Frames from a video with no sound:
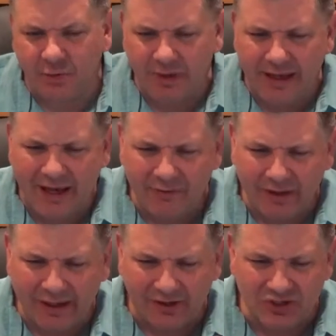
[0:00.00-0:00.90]
We can't
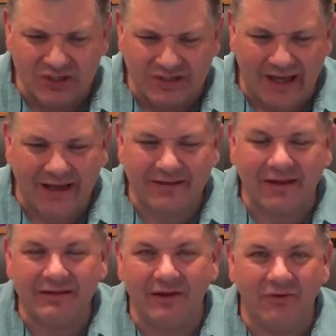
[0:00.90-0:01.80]
really understand the,
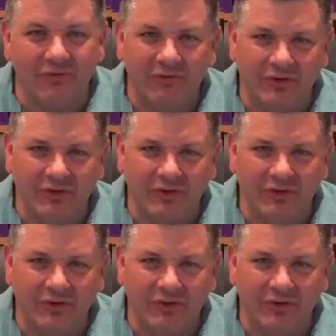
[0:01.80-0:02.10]
the,